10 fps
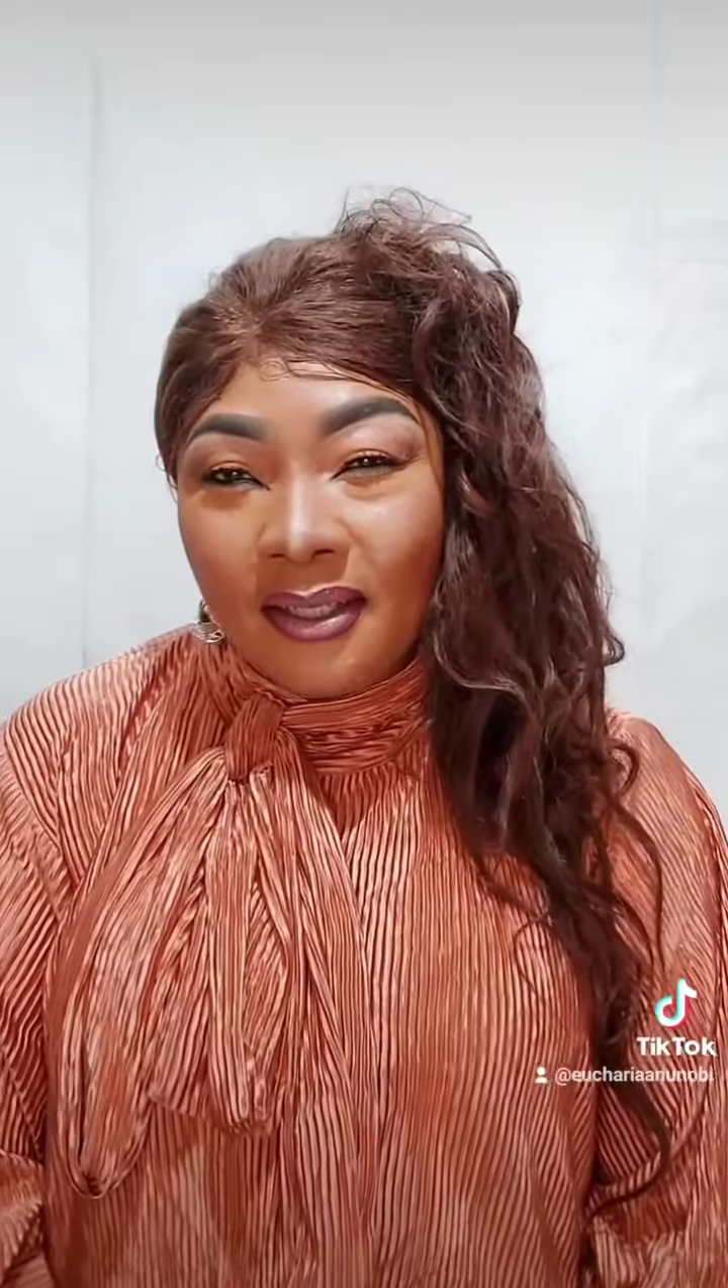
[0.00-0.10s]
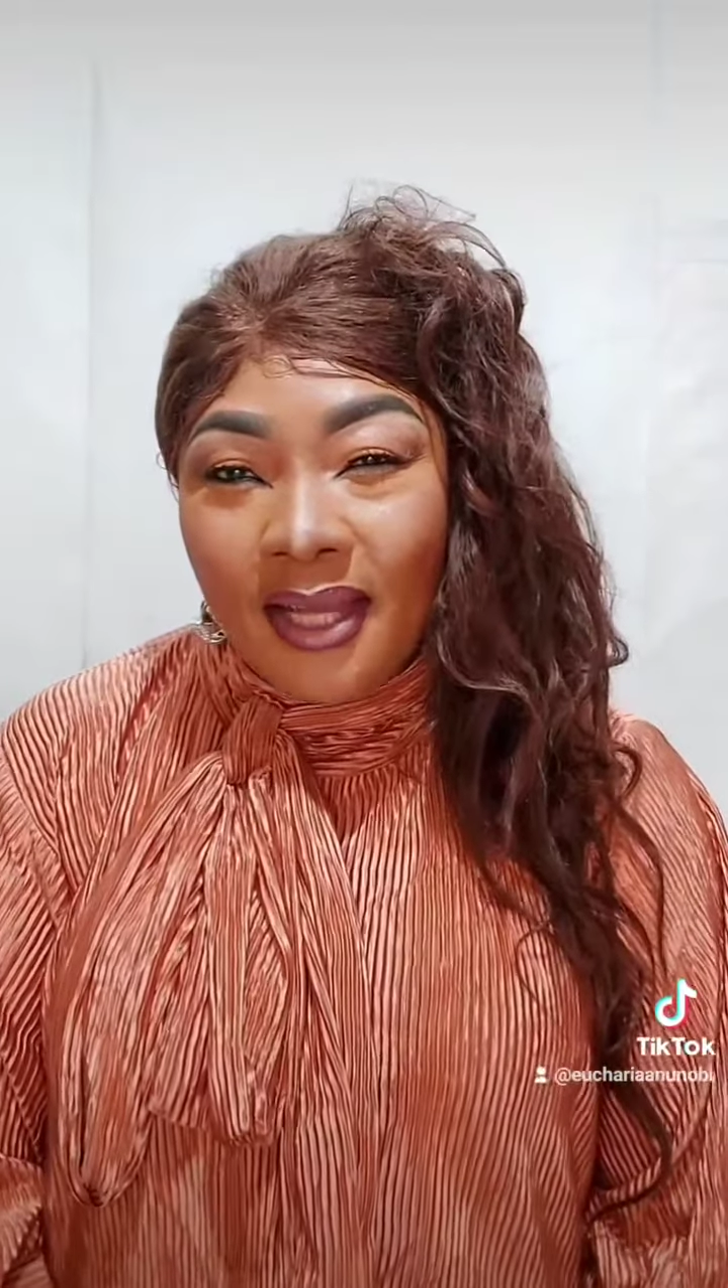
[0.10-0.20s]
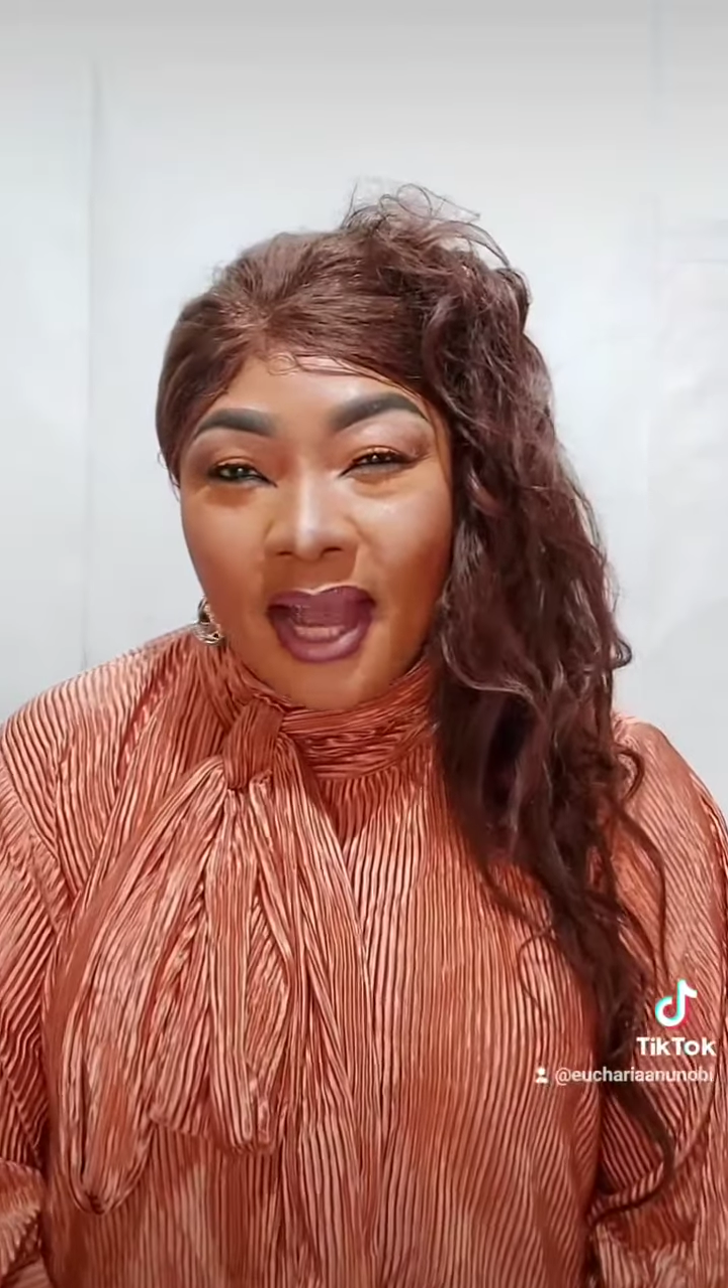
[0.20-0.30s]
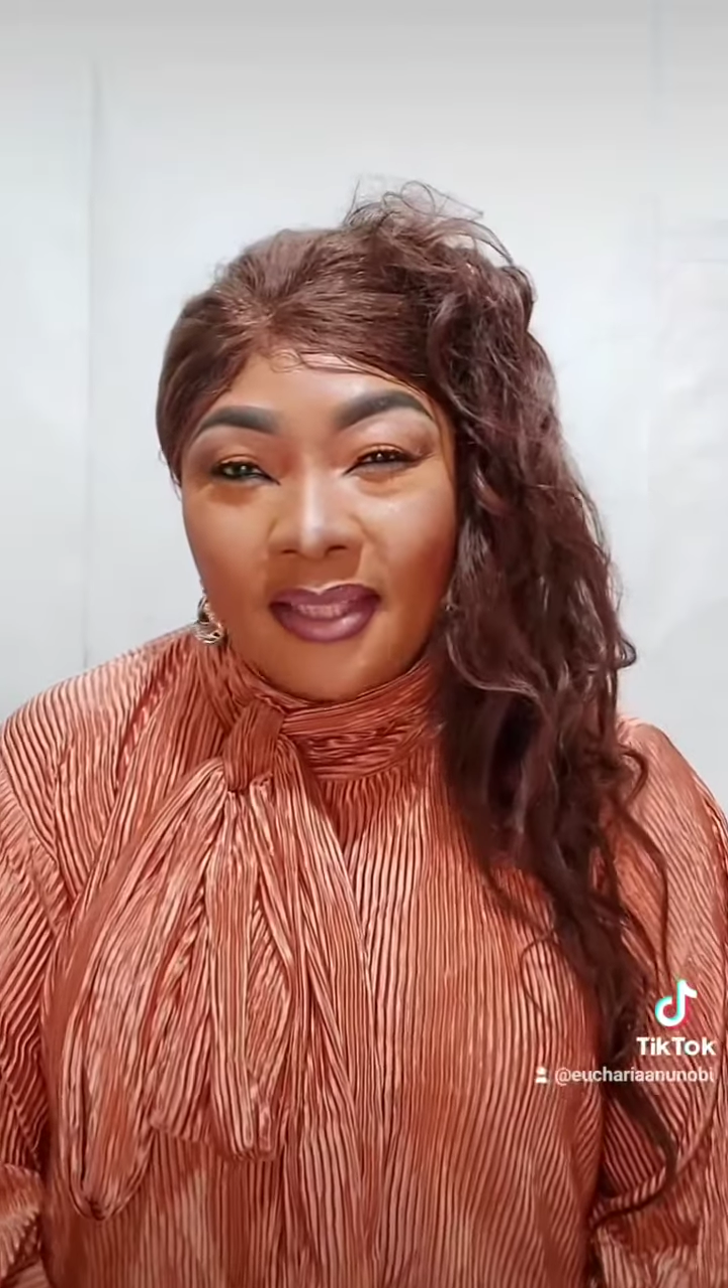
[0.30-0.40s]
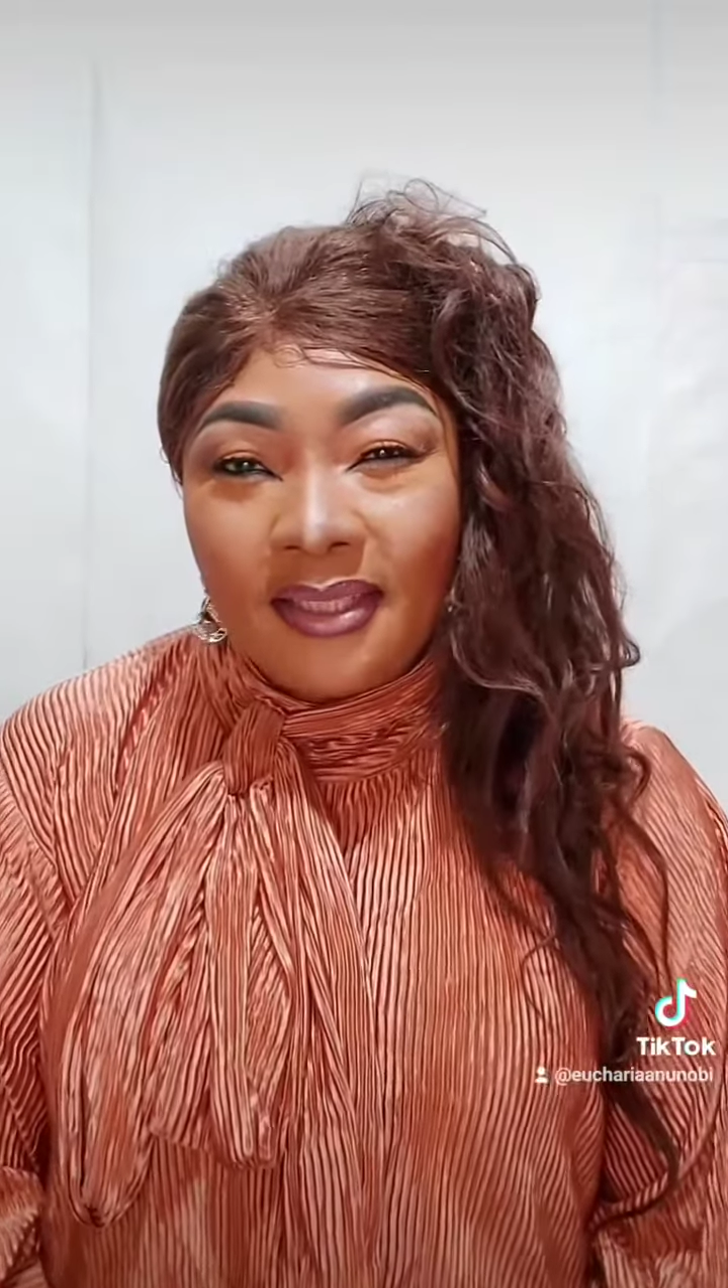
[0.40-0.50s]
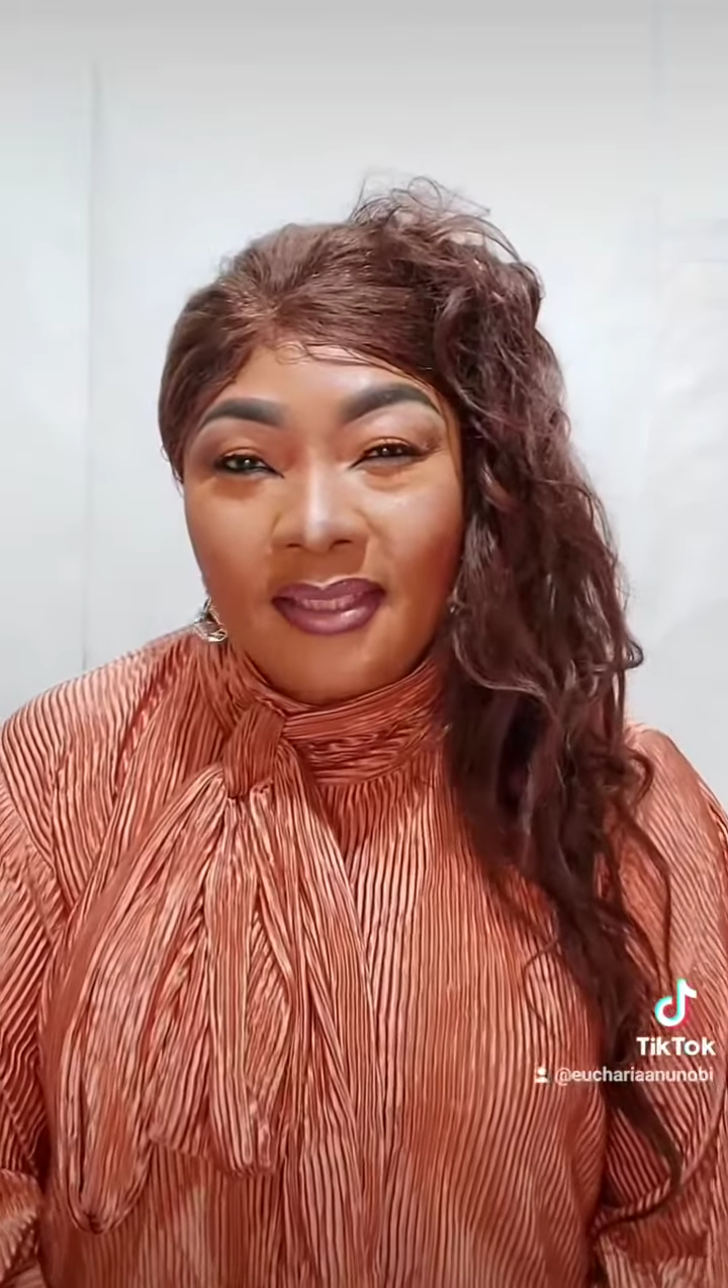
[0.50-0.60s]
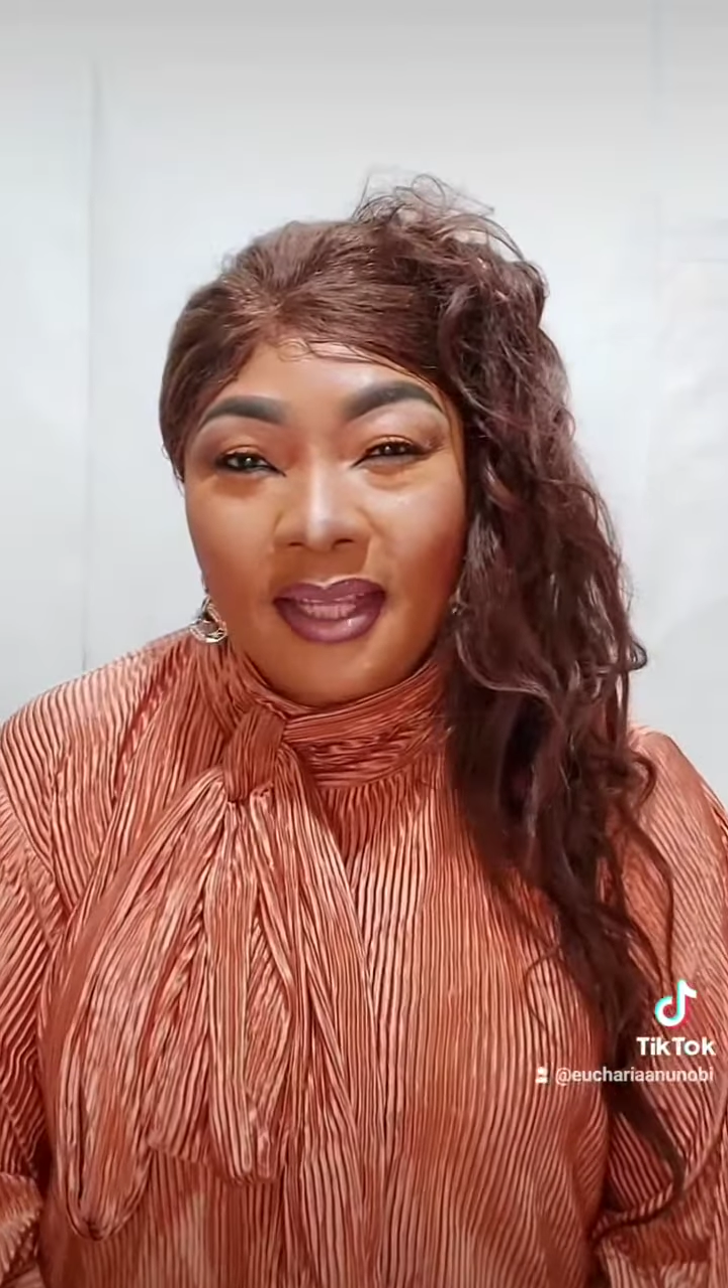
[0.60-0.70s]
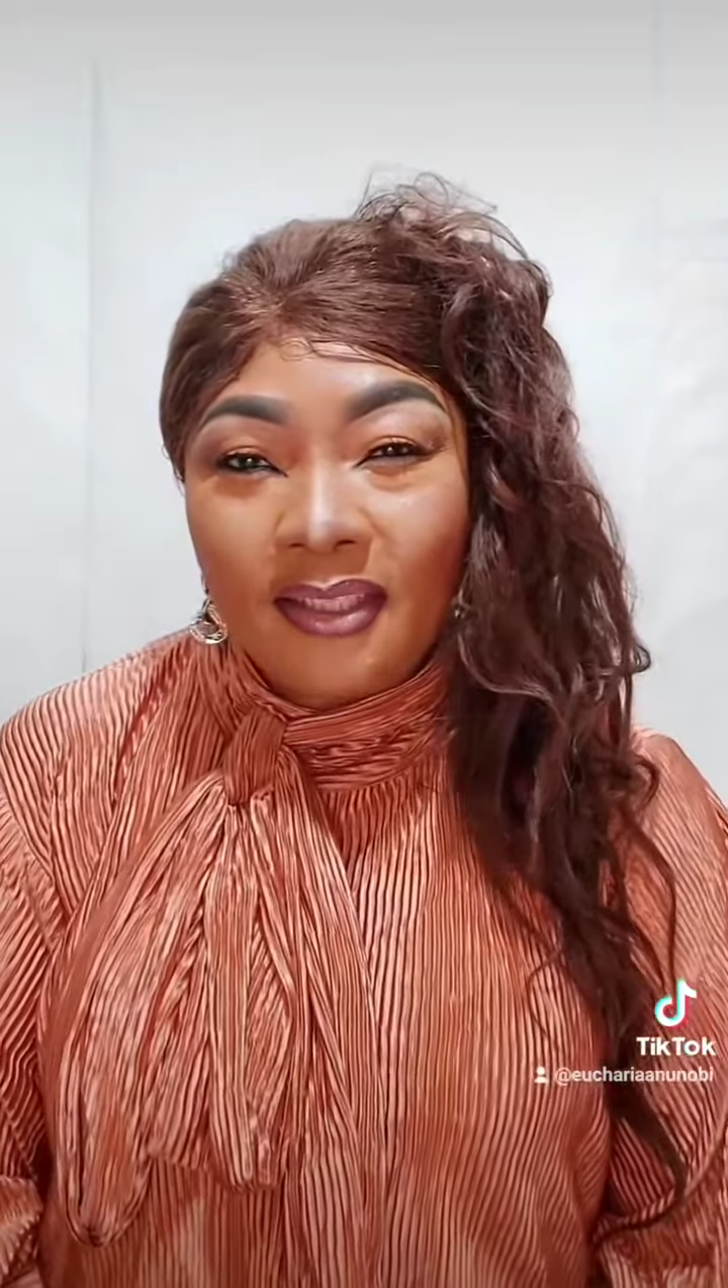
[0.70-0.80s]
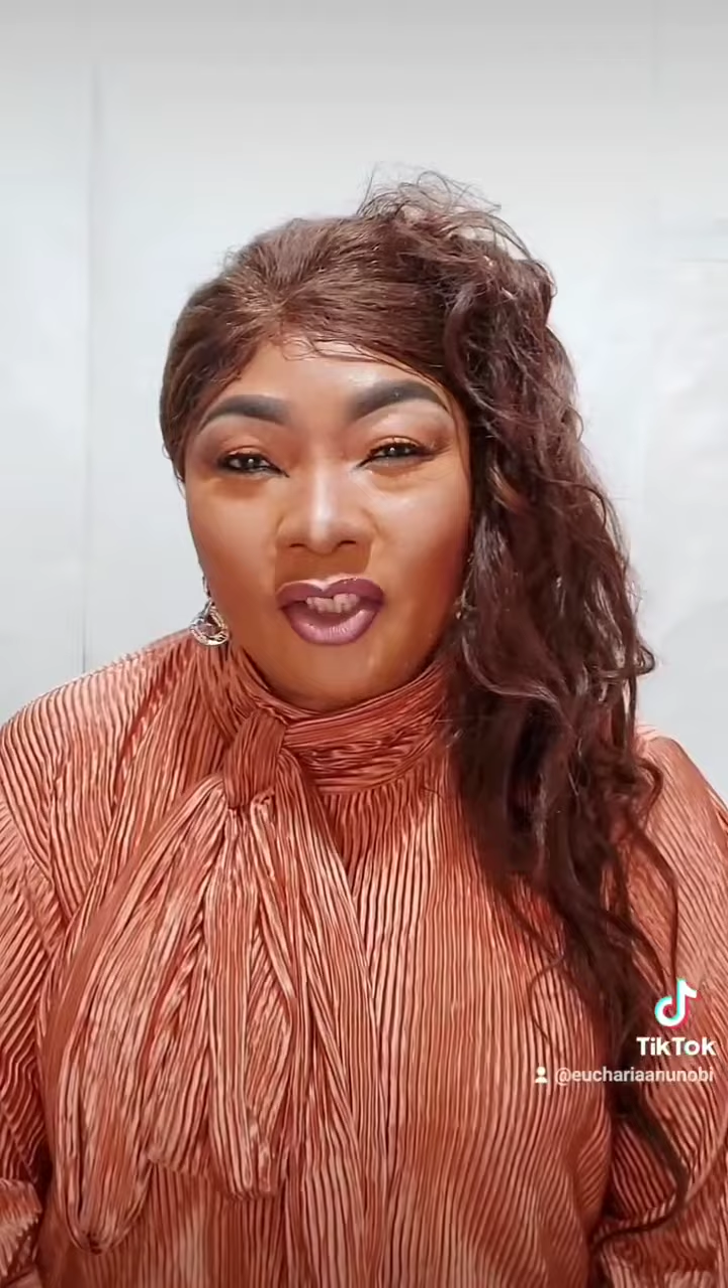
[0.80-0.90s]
their sex